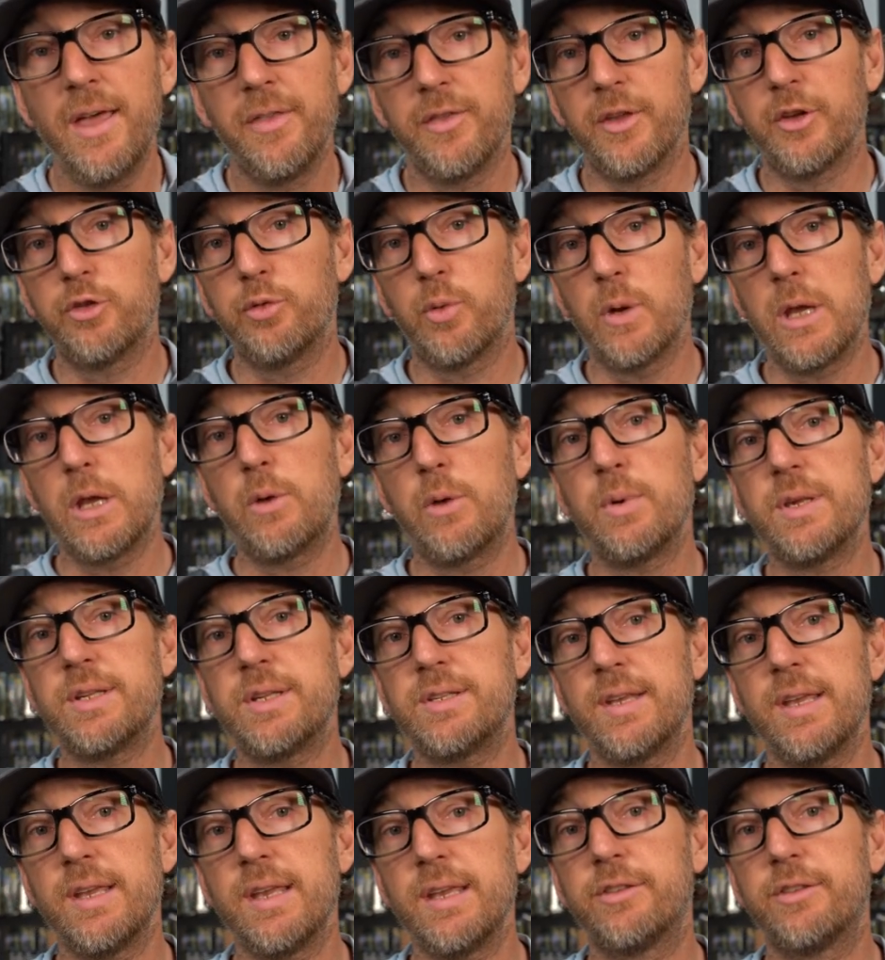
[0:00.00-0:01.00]
This week we
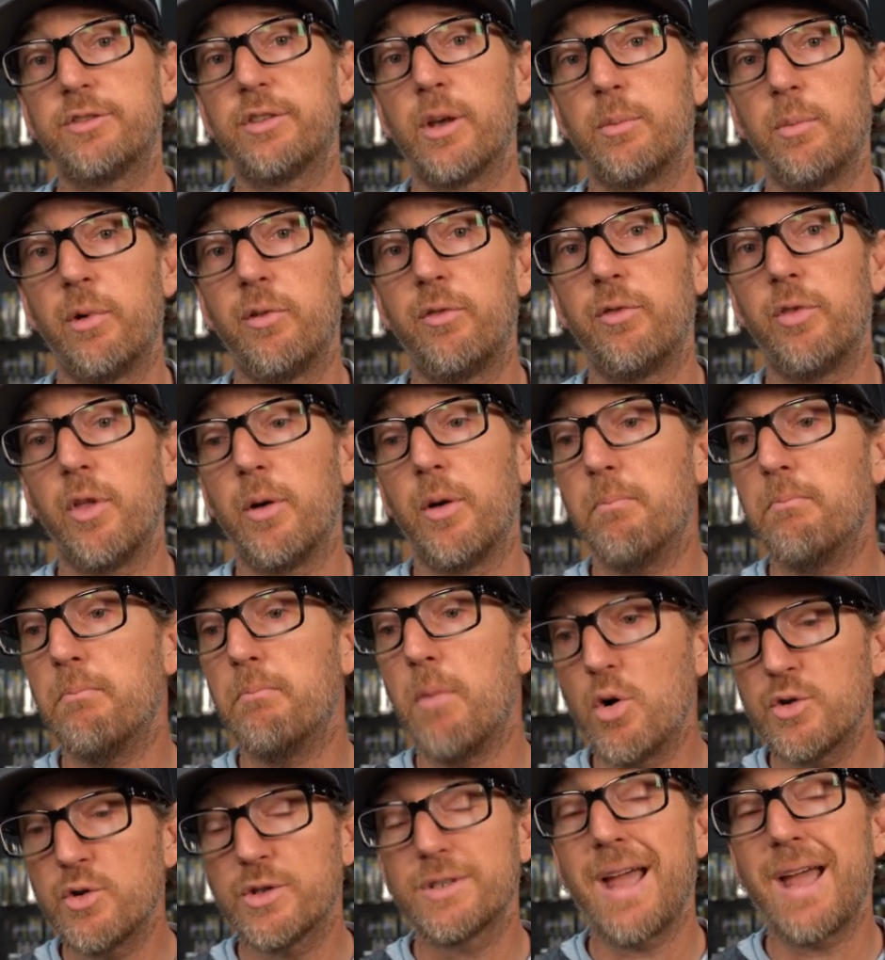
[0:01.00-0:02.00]
see some of the
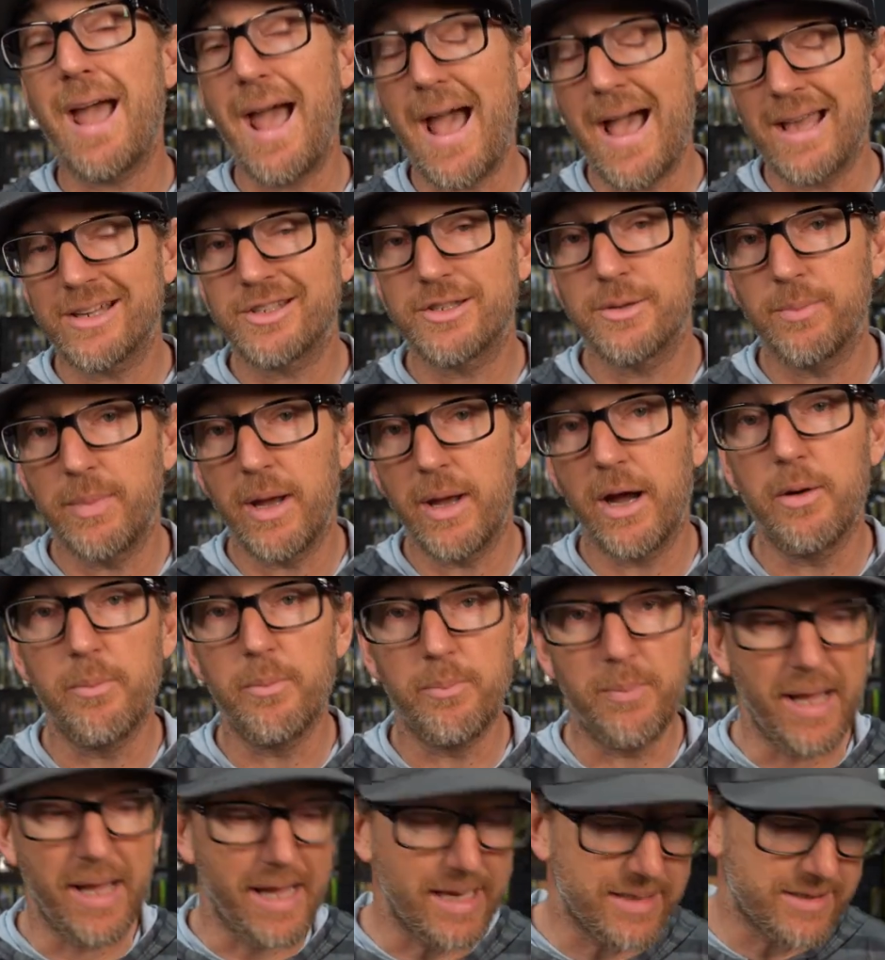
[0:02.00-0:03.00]
most asked
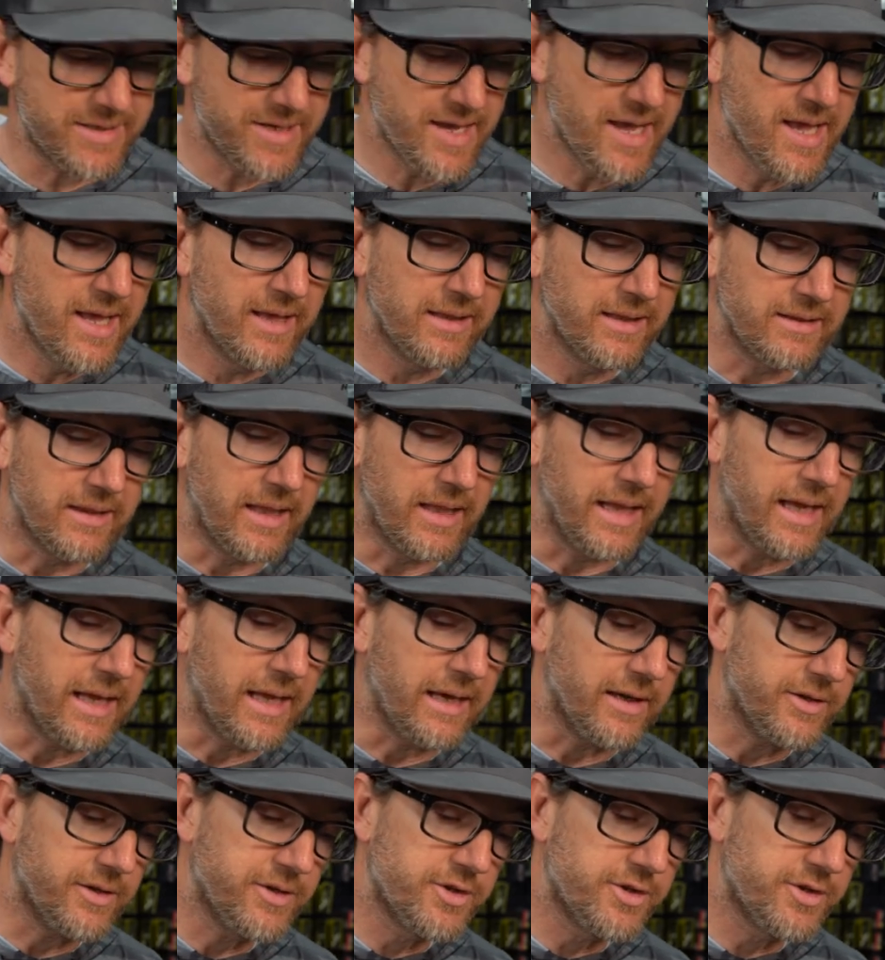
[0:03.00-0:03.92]
about baits land.